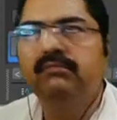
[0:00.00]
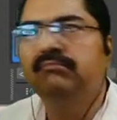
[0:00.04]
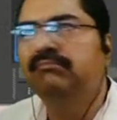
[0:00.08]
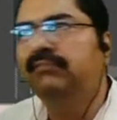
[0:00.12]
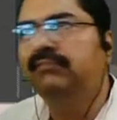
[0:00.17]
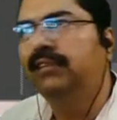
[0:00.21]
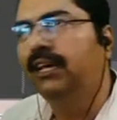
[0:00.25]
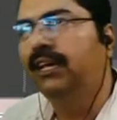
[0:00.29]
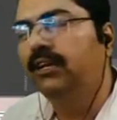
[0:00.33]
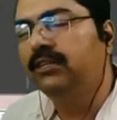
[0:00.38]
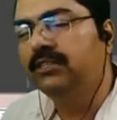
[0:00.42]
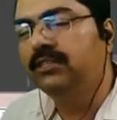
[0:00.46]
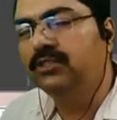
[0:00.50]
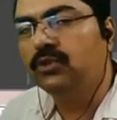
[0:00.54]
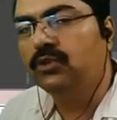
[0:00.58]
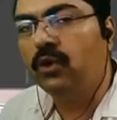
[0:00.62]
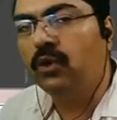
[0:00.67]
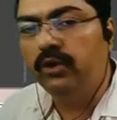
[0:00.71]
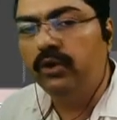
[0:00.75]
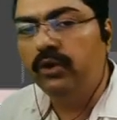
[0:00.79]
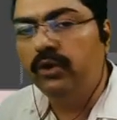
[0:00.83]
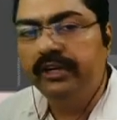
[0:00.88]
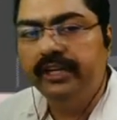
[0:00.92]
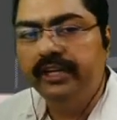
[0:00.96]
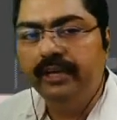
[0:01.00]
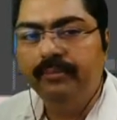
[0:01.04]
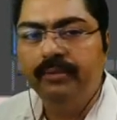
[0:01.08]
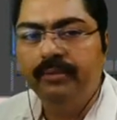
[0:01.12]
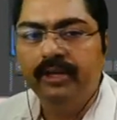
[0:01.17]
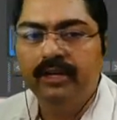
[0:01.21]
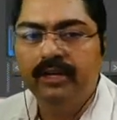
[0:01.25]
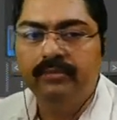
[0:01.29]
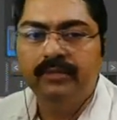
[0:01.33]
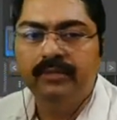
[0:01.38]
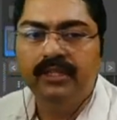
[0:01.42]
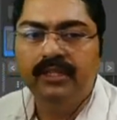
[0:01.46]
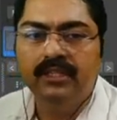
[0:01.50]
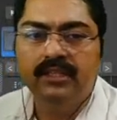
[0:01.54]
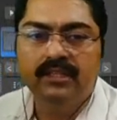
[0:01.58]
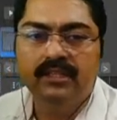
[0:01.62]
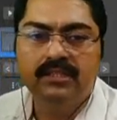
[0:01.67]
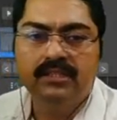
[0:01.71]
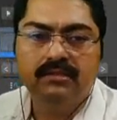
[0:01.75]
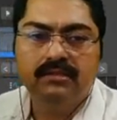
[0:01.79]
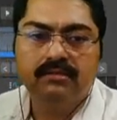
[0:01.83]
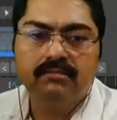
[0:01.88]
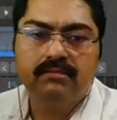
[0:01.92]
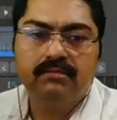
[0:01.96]
There is already a pyramid in
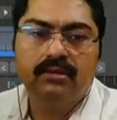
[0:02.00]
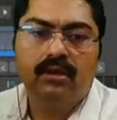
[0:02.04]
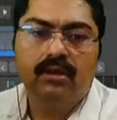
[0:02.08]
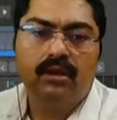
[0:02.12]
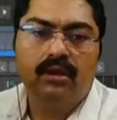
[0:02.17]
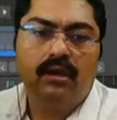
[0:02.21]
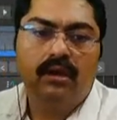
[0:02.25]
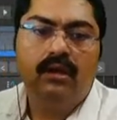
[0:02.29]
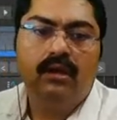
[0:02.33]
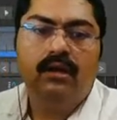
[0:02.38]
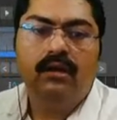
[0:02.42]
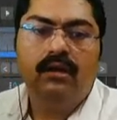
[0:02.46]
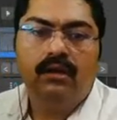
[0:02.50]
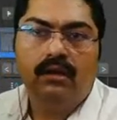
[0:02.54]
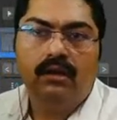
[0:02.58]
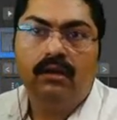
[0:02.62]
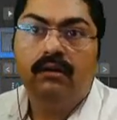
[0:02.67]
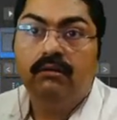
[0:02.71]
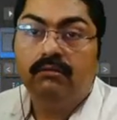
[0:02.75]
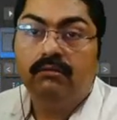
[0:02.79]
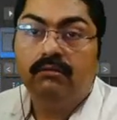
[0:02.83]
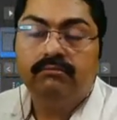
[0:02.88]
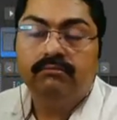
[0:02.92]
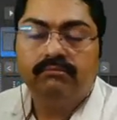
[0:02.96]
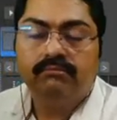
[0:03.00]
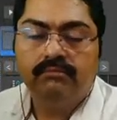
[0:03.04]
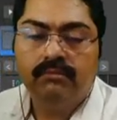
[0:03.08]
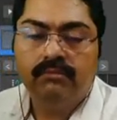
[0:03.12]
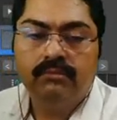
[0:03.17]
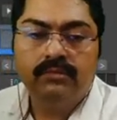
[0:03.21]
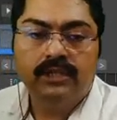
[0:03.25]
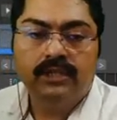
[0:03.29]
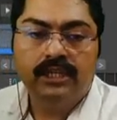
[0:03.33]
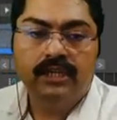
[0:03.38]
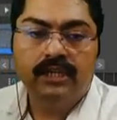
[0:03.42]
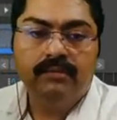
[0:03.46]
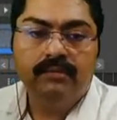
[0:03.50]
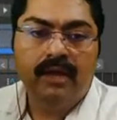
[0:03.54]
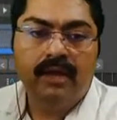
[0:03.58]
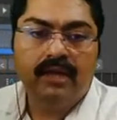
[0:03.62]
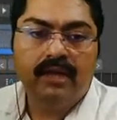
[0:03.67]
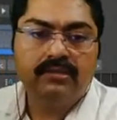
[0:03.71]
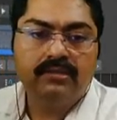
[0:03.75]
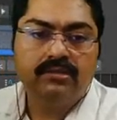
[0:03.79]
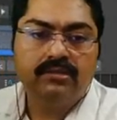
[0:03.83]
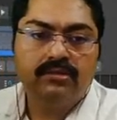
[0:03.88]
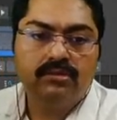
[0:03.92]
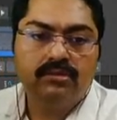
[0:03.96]
this 3DMax,
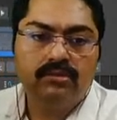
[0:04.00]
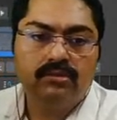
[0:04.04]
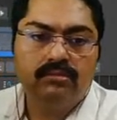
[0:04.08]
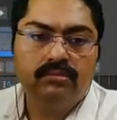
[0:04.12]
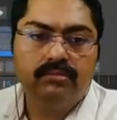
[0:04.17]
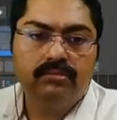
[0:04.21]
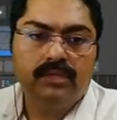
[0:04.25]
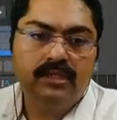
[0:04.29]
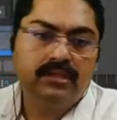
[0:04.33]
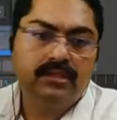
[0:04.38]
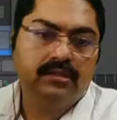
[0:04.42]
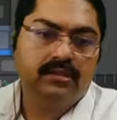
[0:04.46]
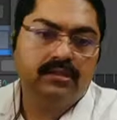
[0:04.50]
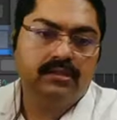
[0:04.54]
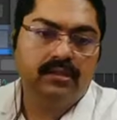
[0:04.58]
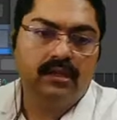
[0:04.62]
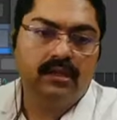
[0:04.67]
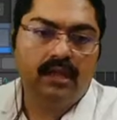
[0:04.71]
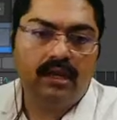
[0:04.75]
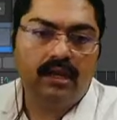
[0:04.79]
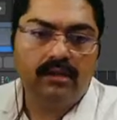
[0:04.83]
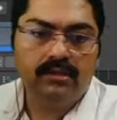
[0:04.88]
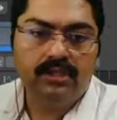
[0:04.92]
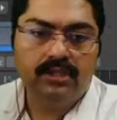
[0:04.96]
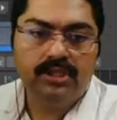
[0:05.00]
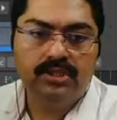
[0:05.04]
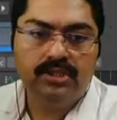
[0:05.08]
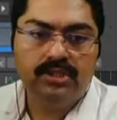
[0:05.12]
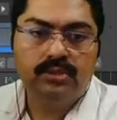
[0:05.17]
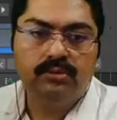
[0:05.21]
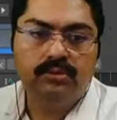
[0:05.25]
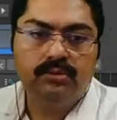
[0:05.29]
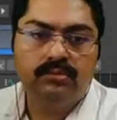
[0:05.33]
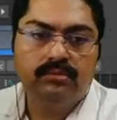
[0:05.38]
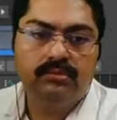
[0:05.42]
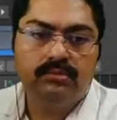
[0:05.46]
so but still I'll teach you.